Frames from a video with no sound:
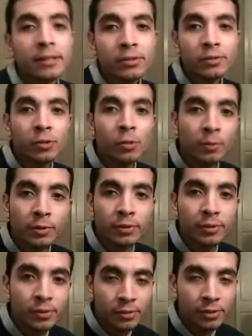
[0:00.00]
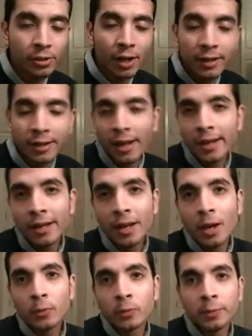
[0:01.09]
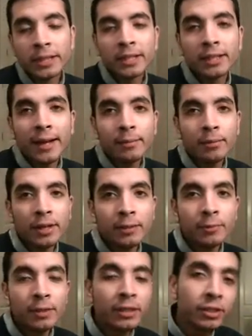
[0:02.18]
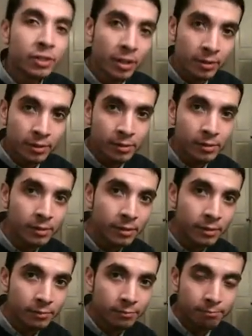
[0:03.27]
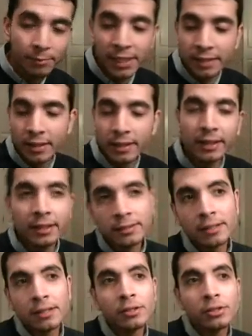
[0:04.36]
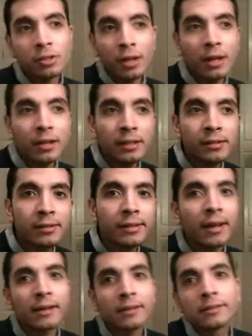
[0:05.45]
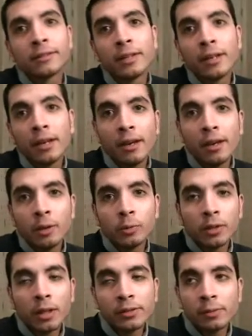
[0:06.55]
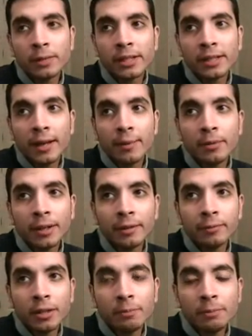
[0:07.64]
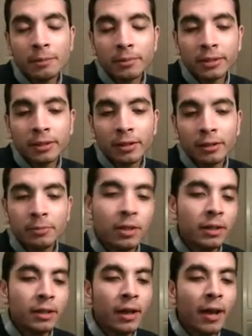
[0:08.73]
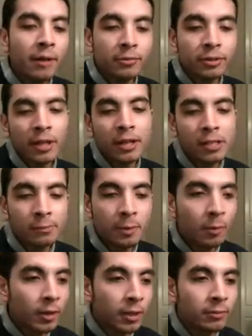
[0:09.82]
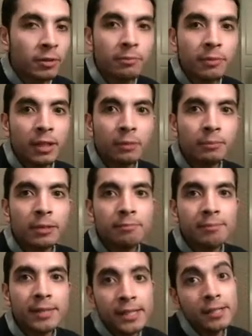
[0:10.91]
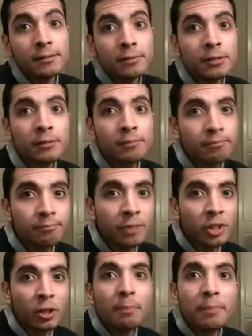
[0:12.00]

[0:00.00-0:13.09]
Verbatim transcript: these two producers, John and I, will be collaborating with each other, me in Atlanta, John in Seattle, We'll also be collaborating with people in our community. I will not just be working with me, it'll be me and some, you know,